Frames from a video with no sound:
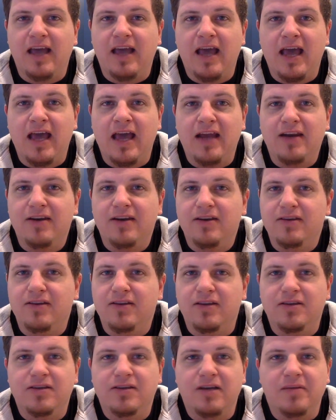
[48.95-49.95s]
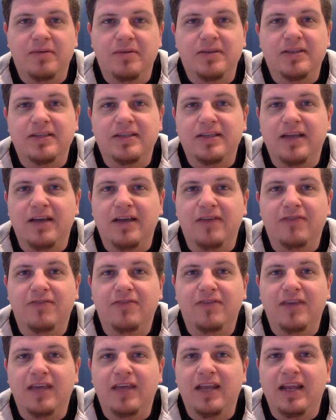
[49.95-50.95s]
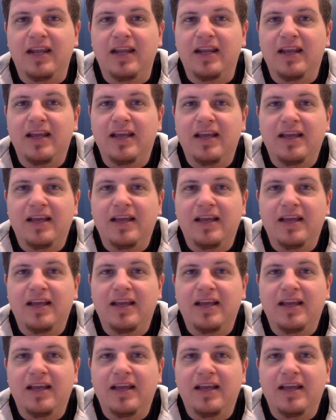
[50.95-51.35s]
at the dumbest stuff and